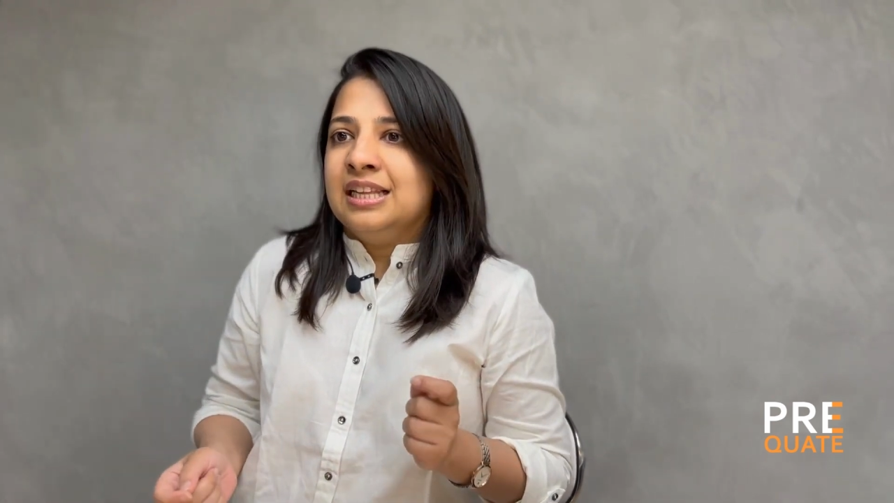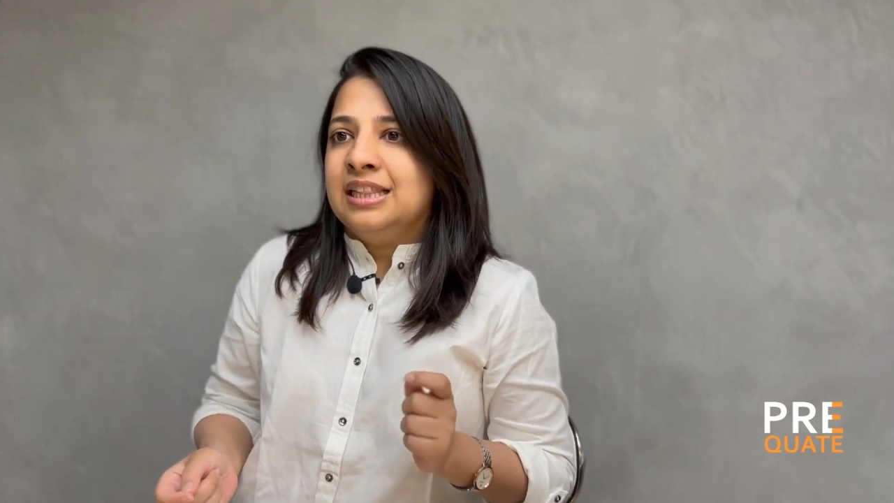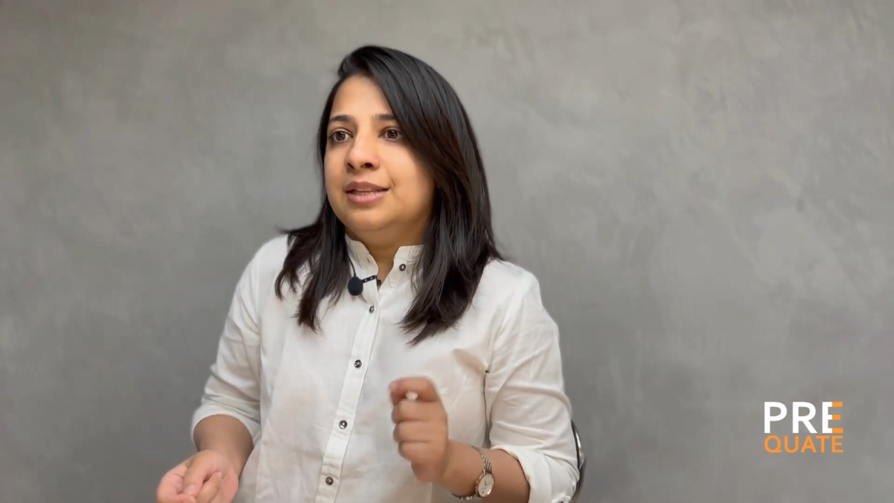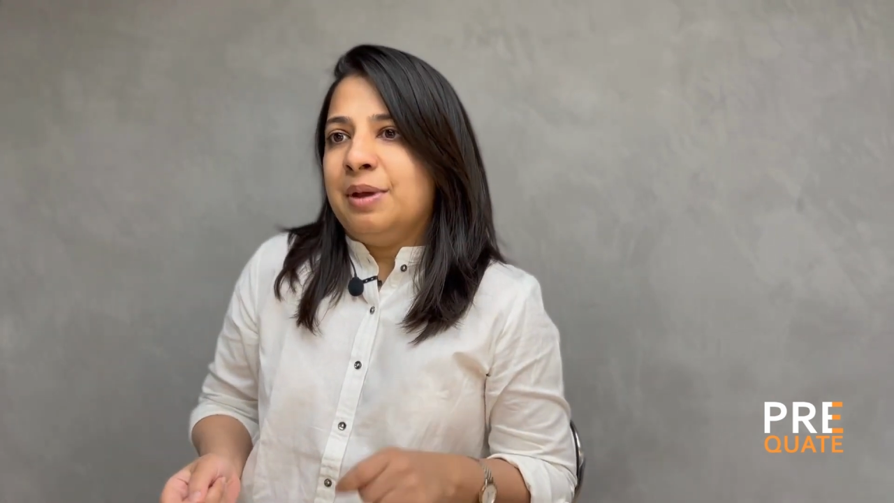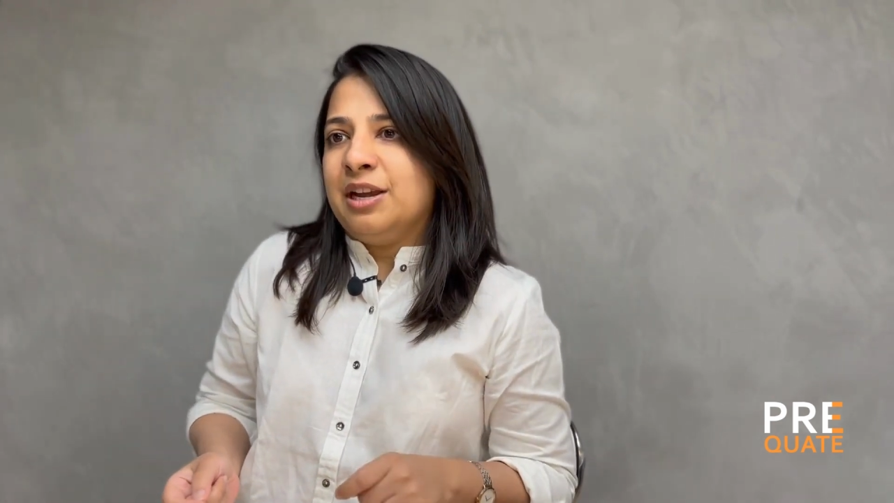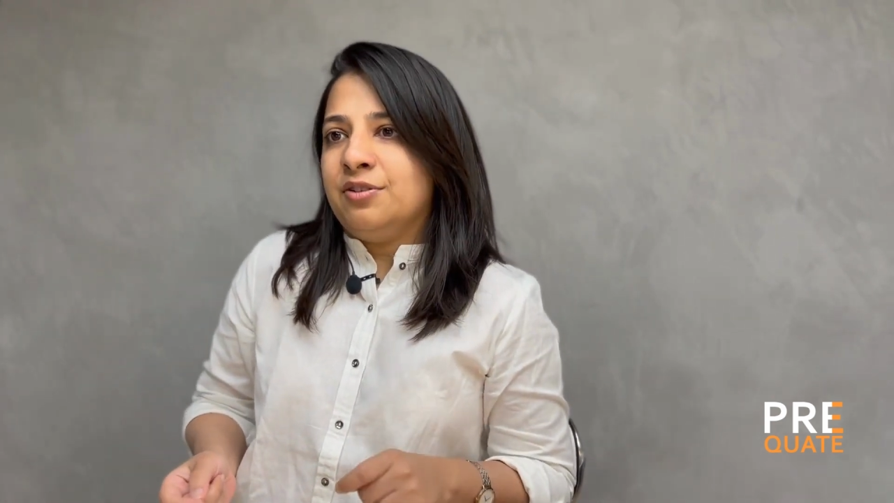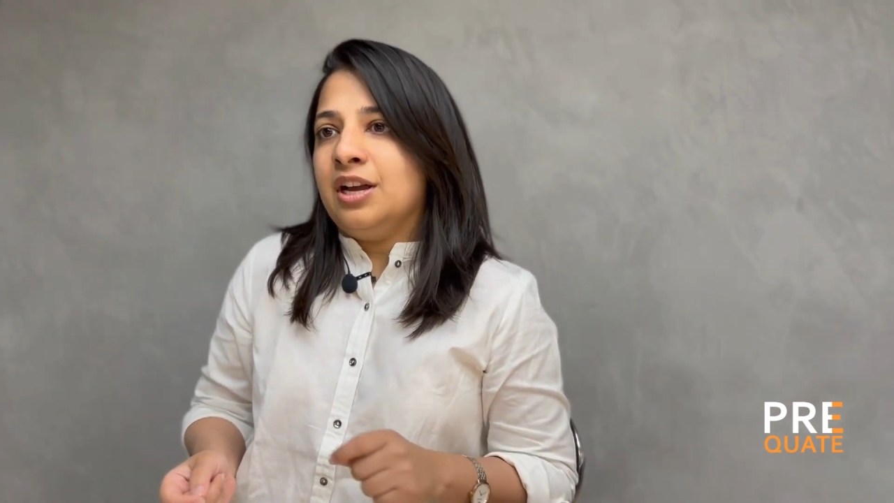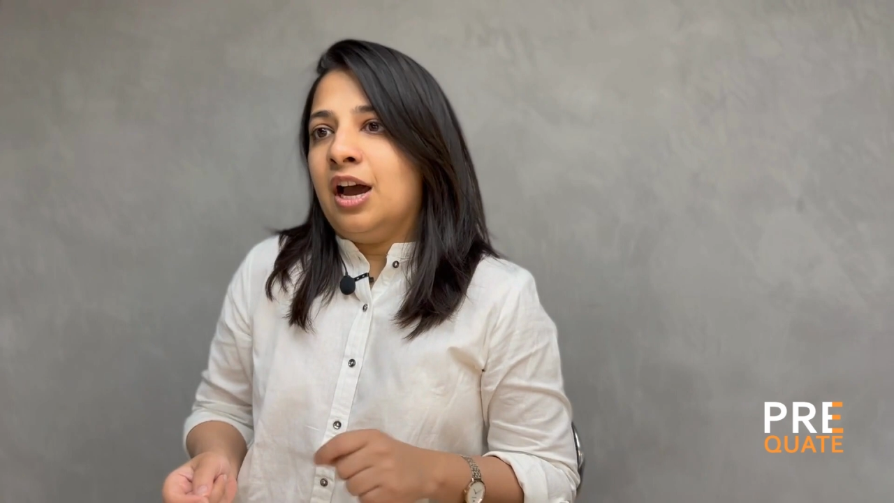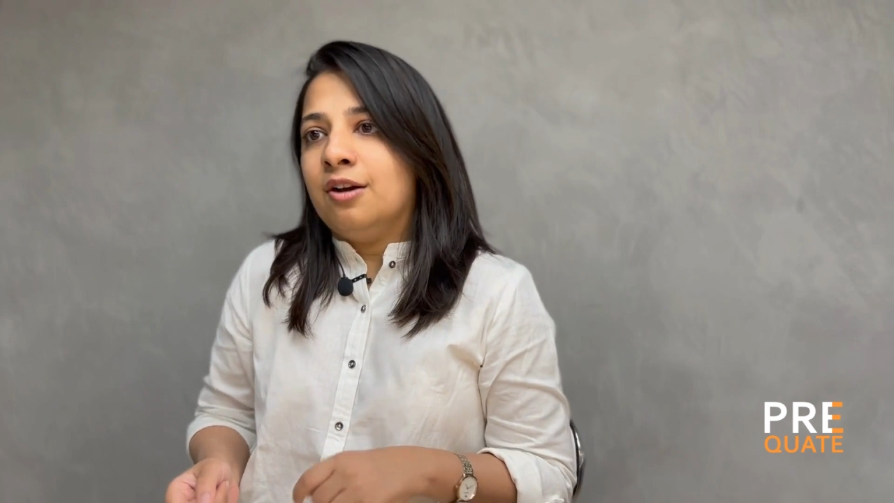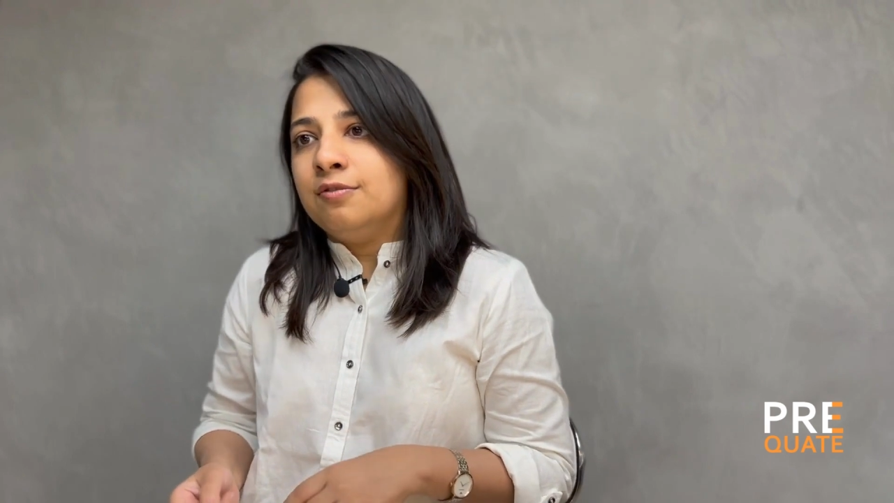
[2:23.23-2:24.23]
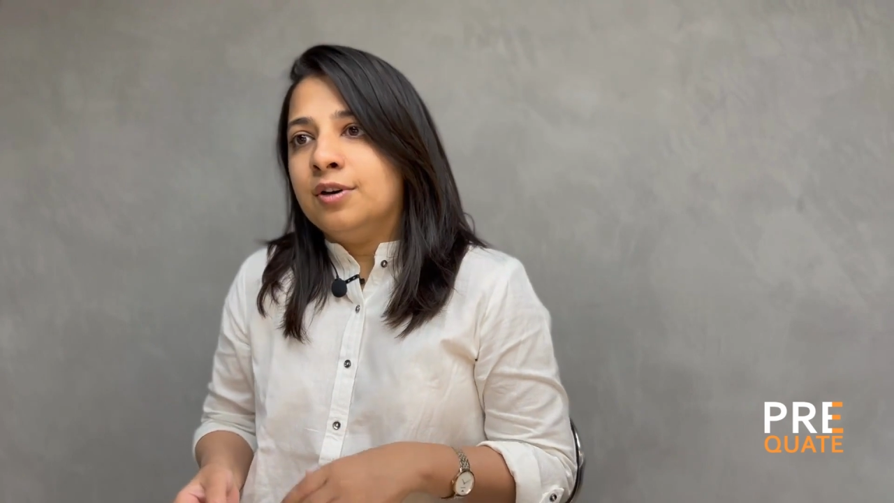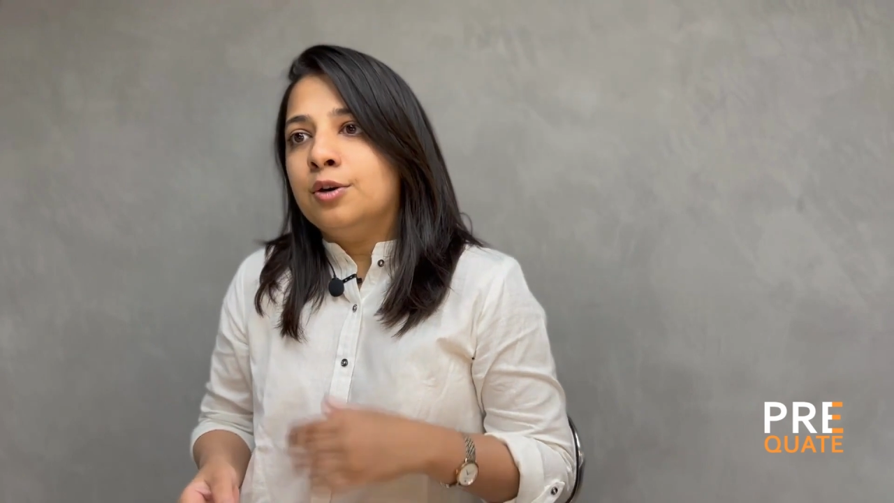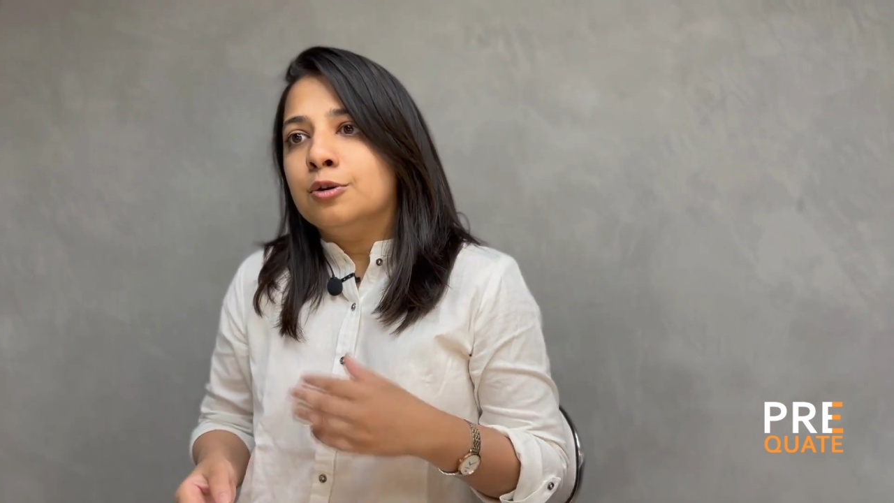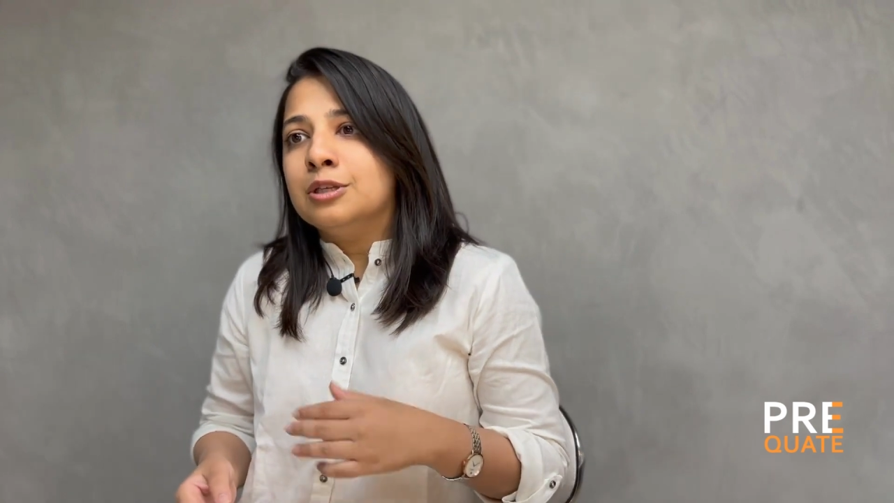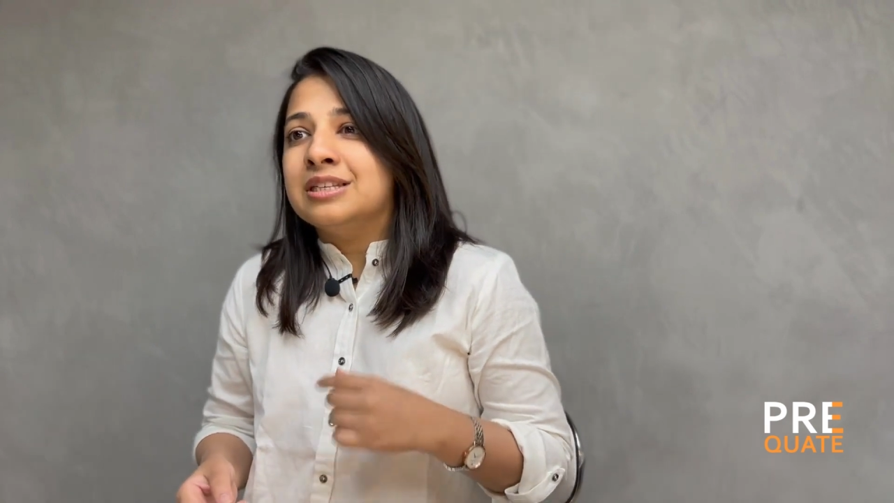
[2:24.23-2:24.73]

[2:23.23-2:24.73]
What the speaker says: The metric, however, holds